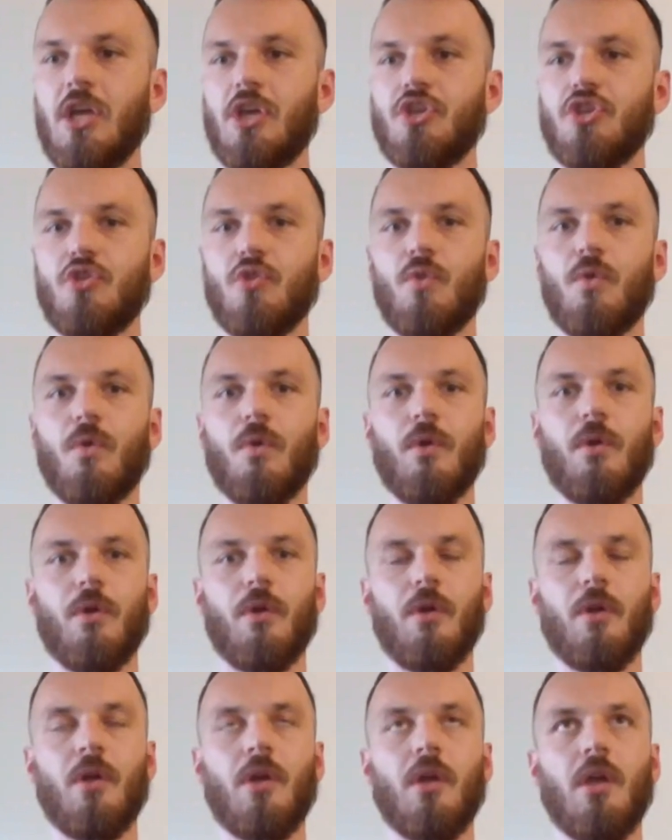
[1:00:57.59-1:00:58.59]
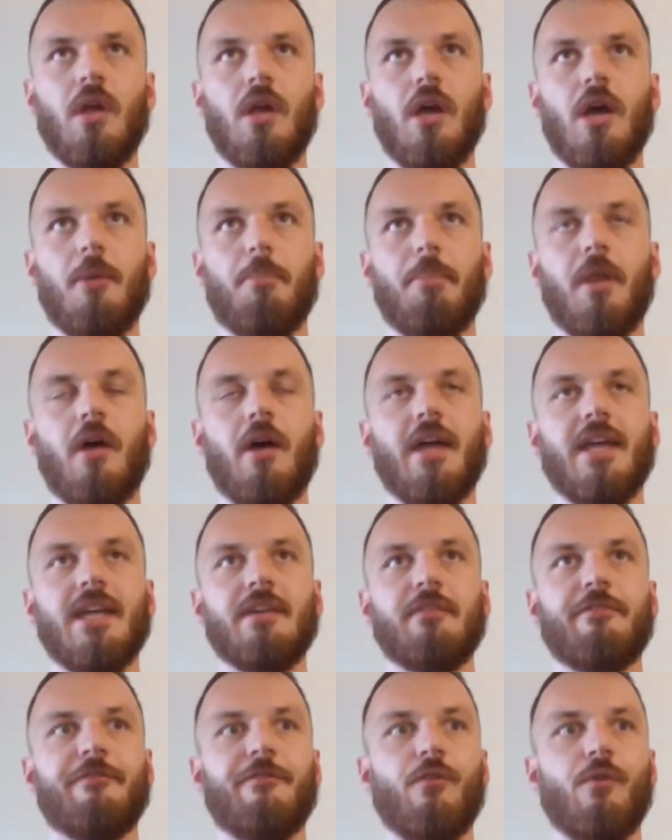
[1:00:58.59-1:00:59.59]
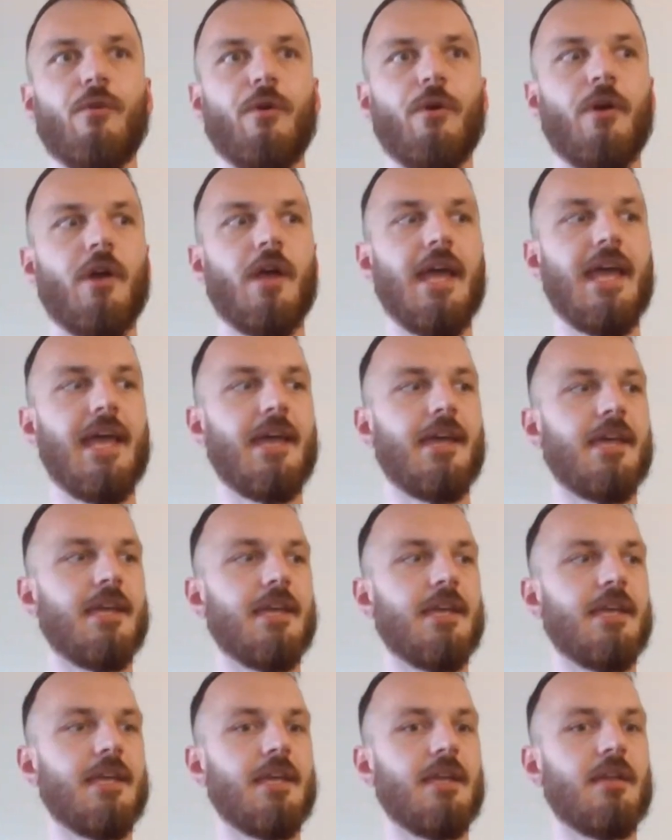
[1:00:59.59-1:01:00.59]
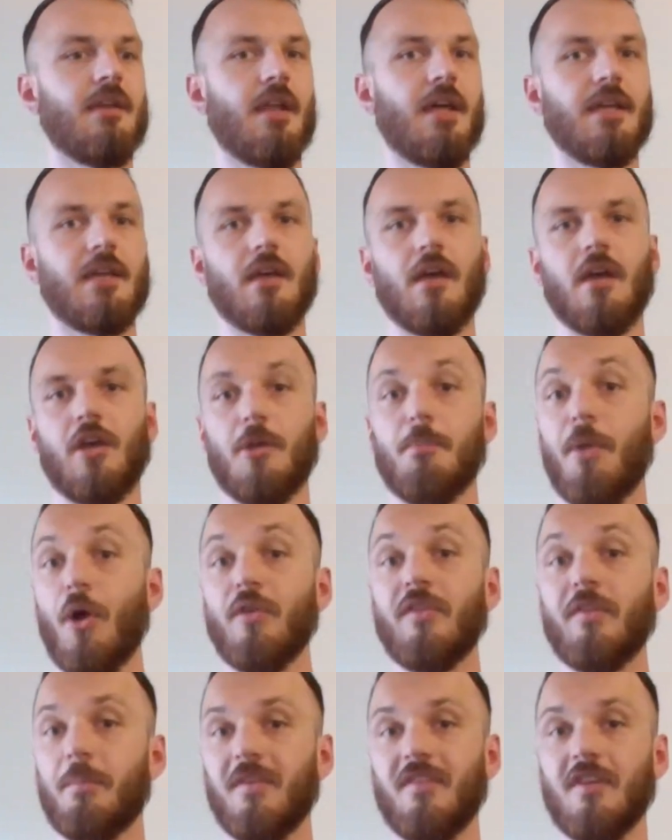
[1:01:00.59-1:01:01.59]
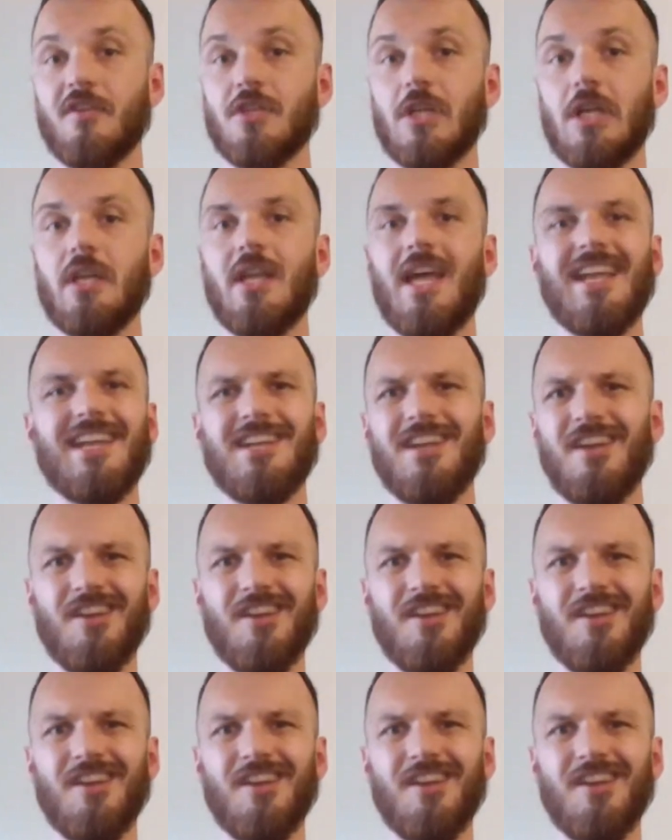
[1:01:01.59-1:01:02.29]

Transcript: you're applying for a like a composer position and in